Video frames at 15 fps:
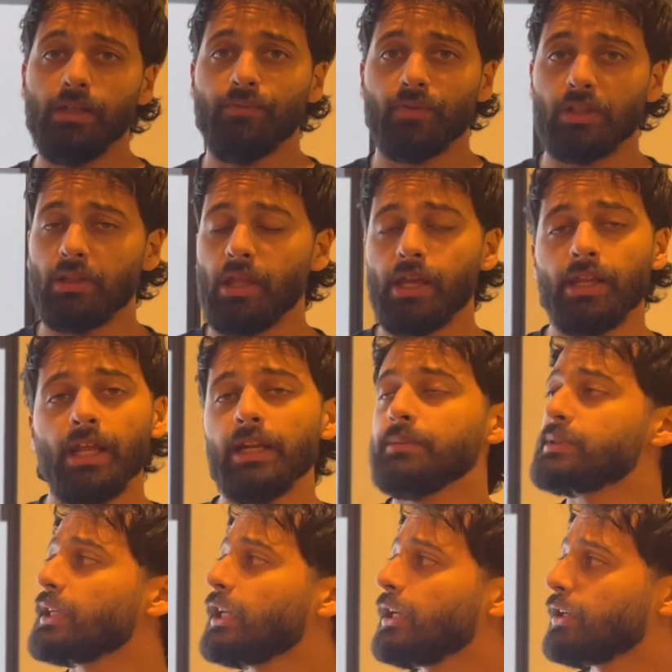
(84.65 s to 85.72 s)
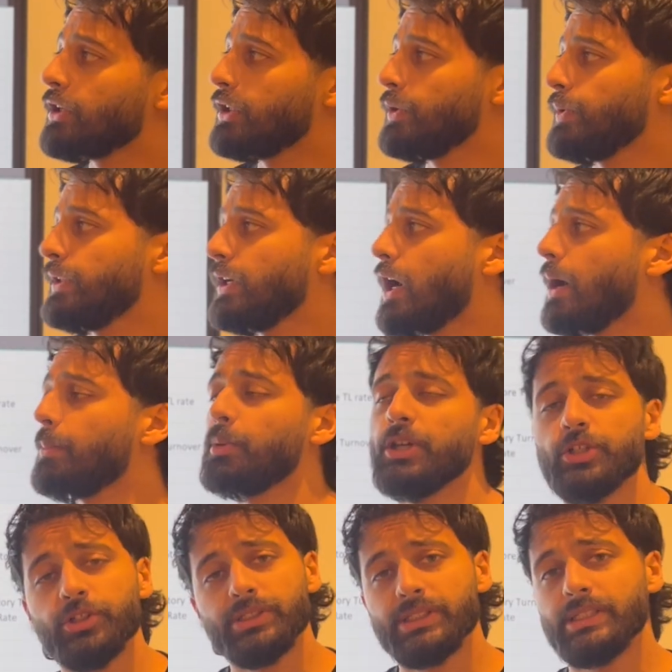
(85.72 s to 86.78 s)
For the line items, it's going to include the
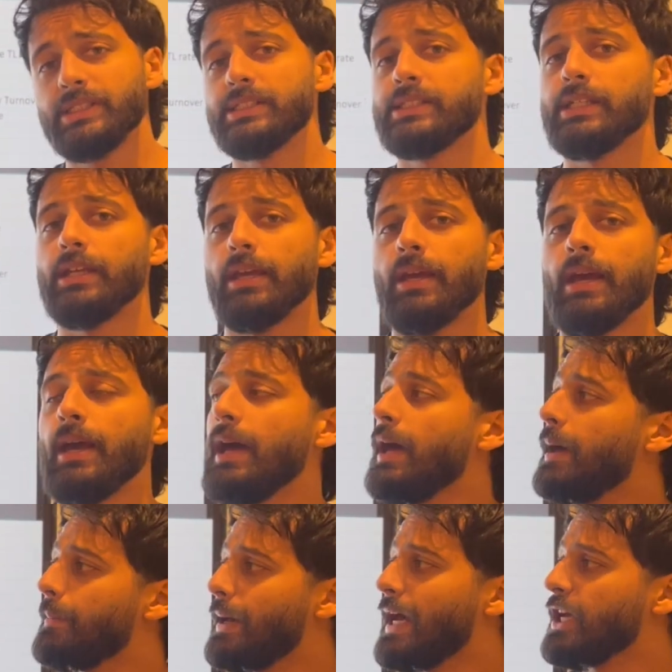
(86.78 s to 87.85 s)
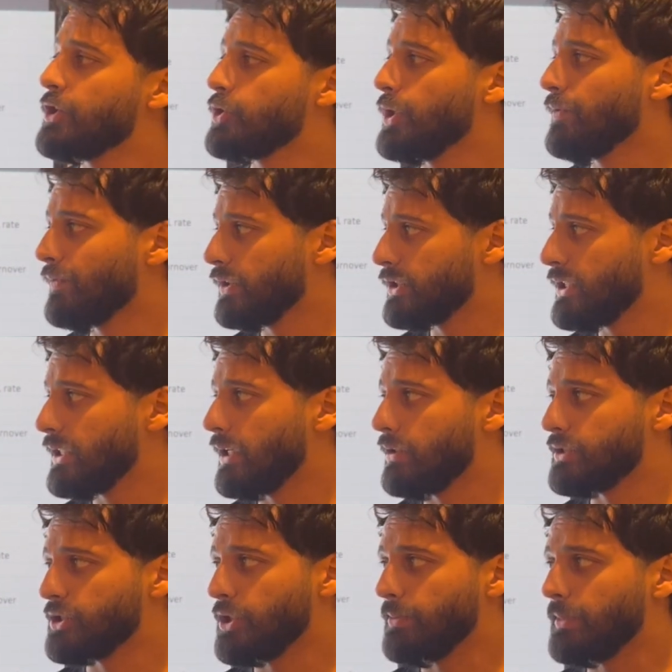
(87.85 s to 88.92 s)
operations DC, packaging for
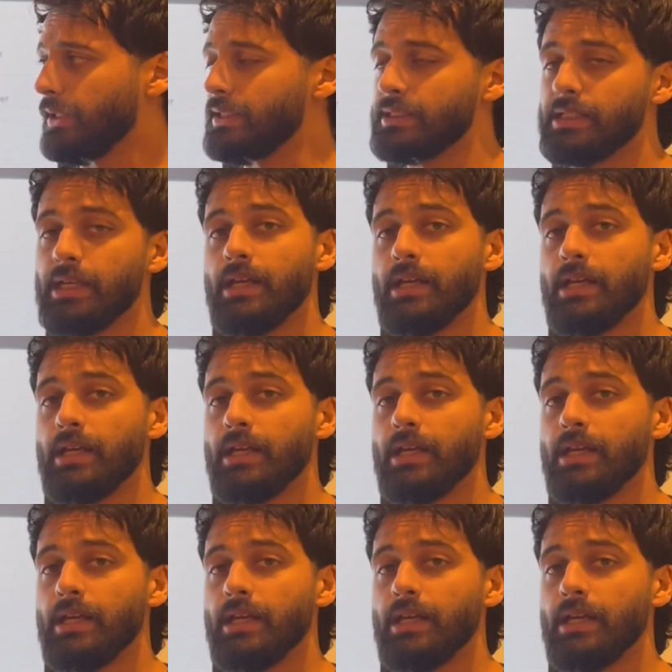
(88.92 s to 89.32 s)
TL shipments,